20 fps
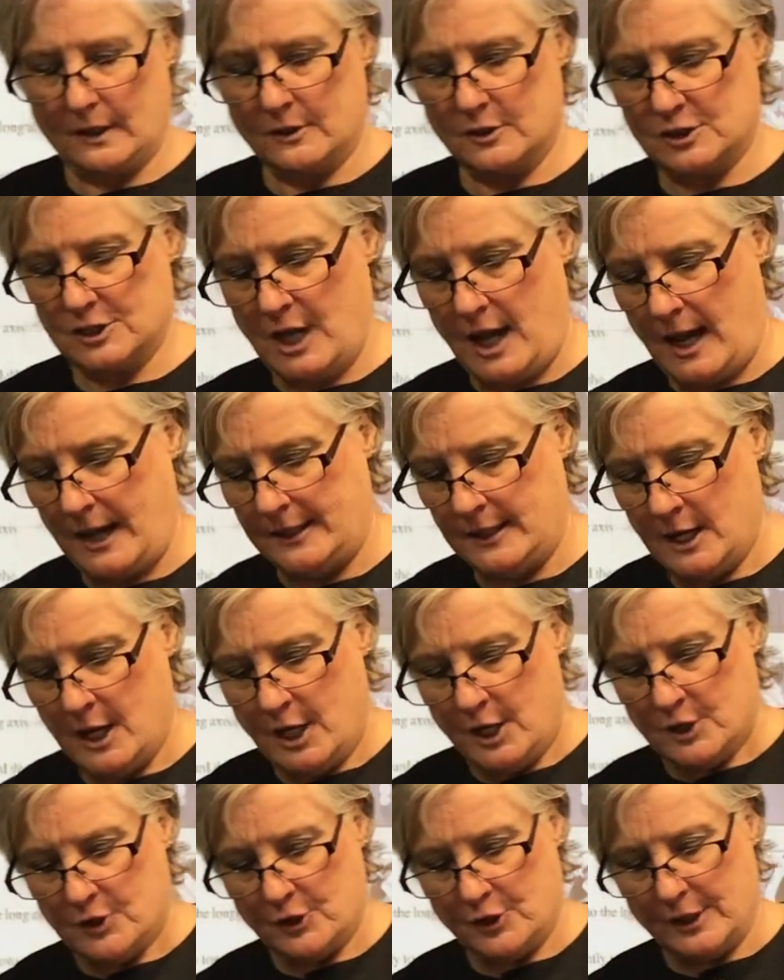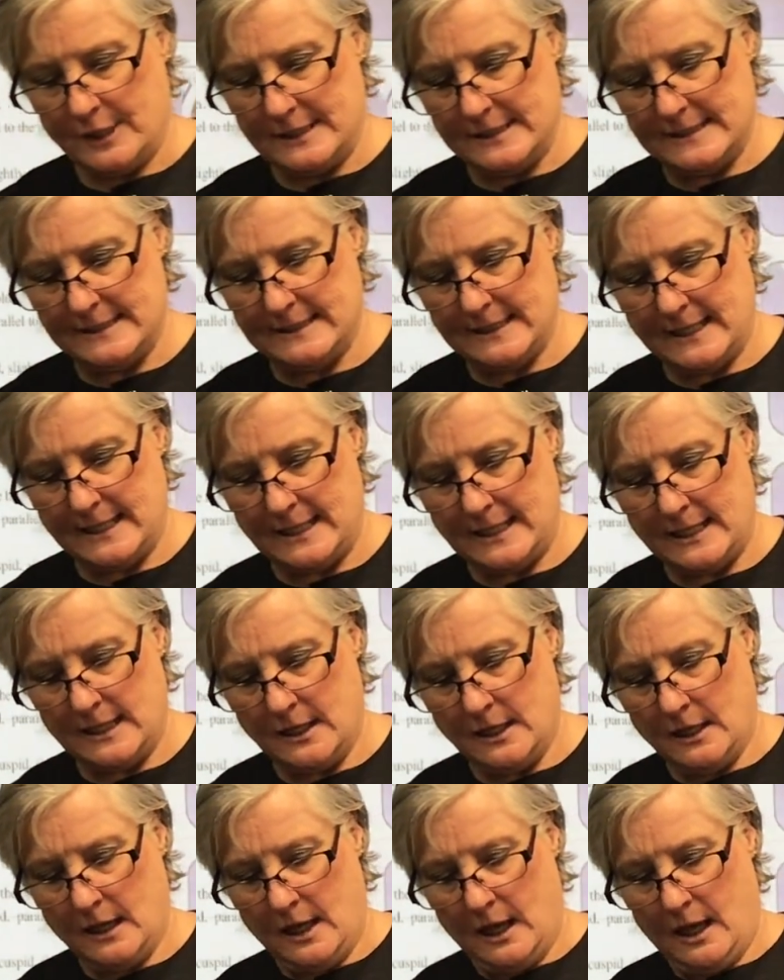shot, you're gonna see
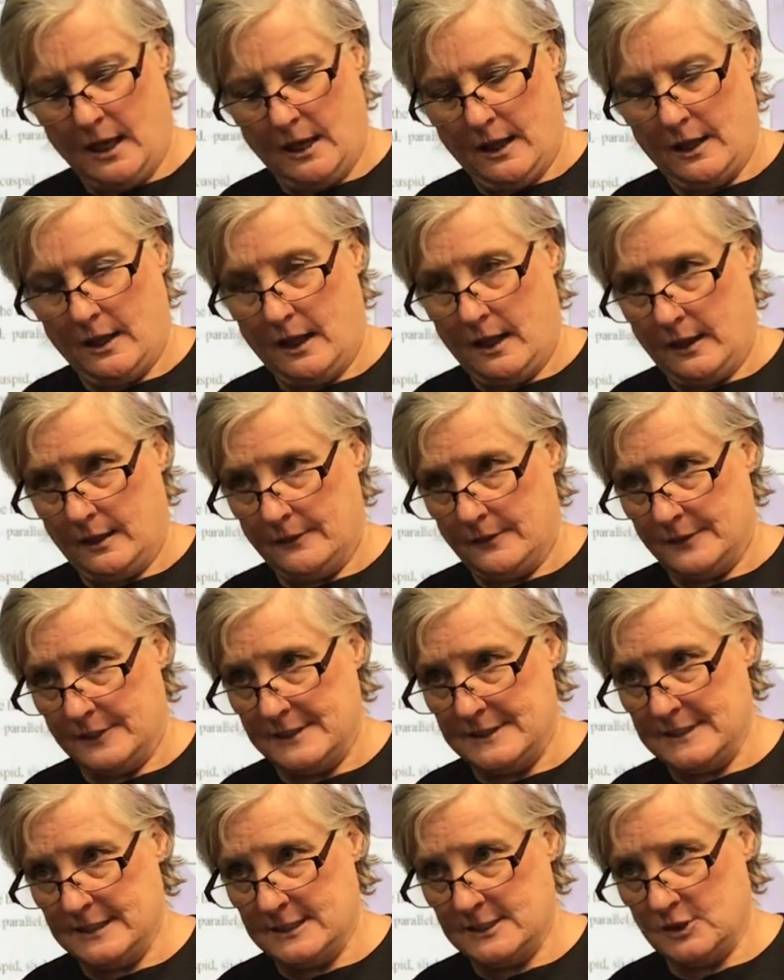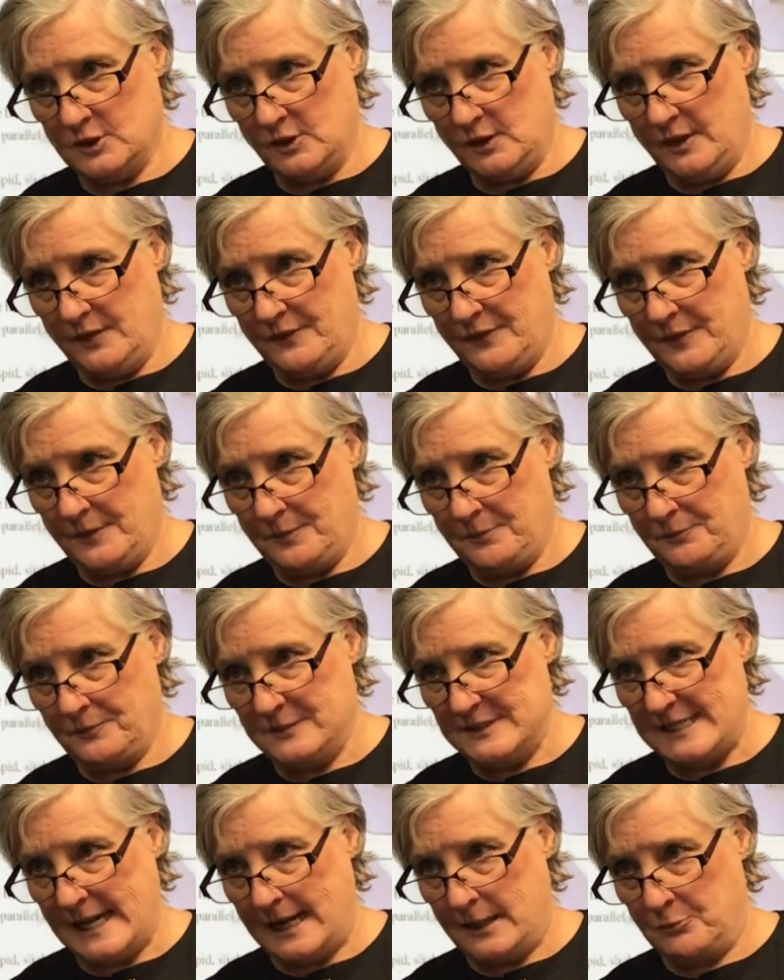the distal of the
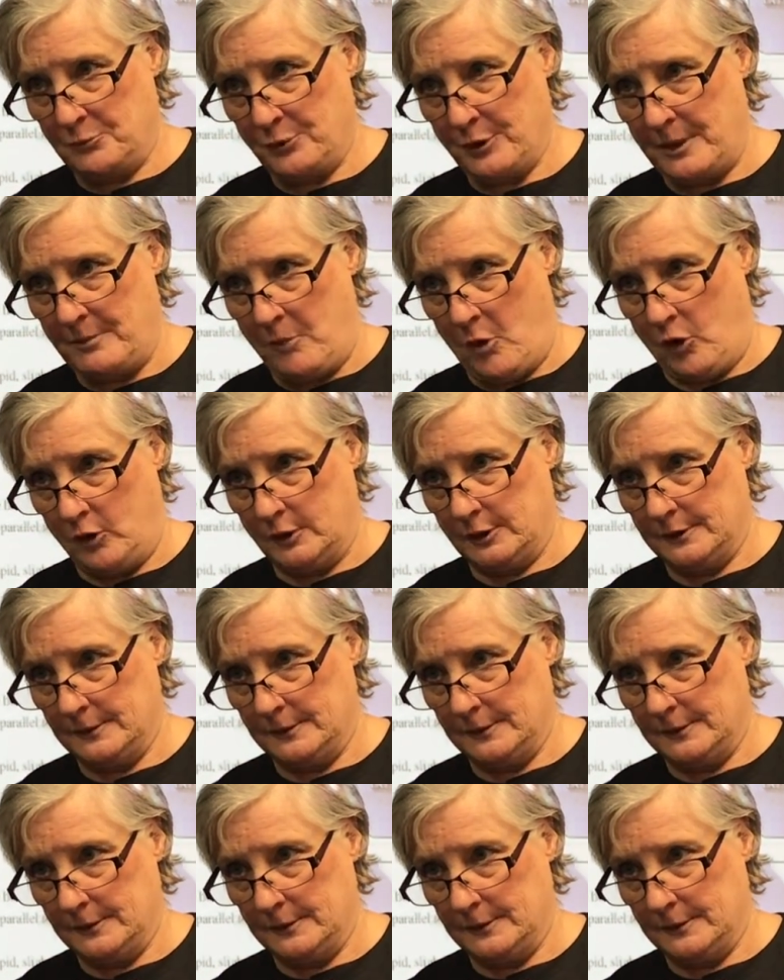second premolar